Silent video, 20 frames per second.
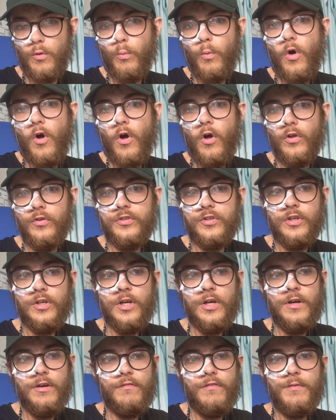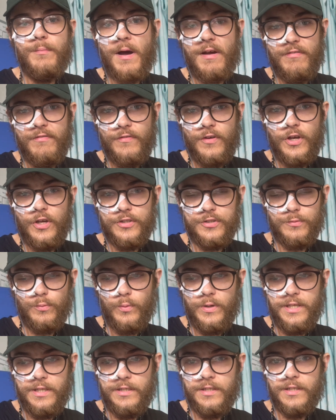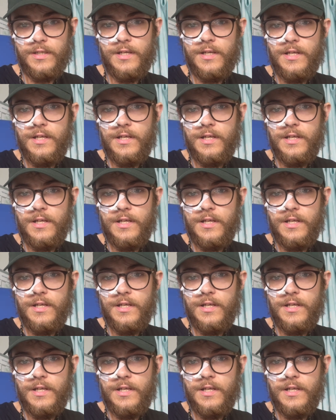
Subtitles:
ward for my first week,